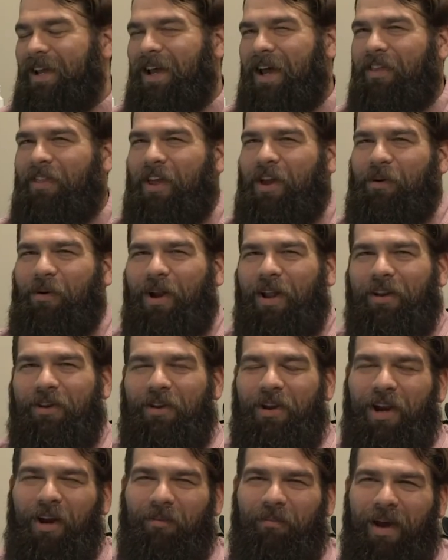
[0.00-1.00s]
I think what I
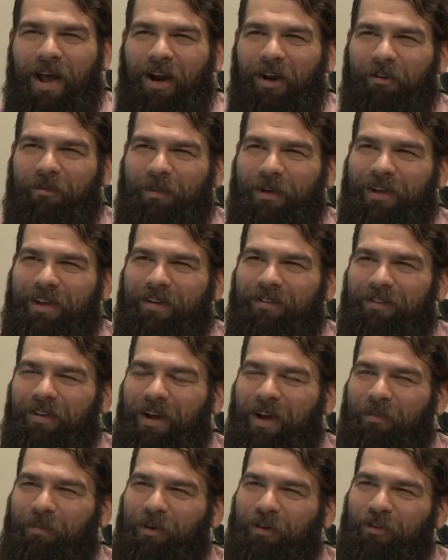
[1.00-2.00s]
do here matters because
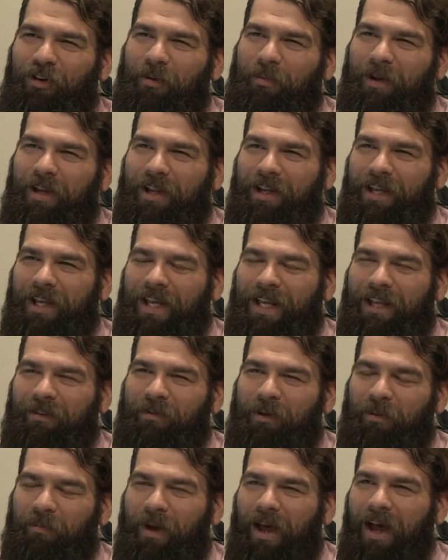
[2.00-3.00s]
I'm contributing and
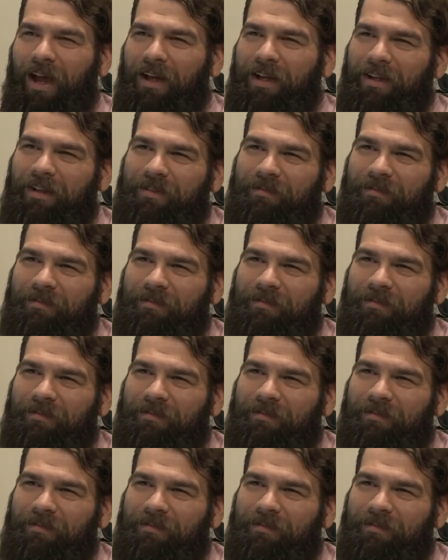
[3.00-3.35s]
giving back.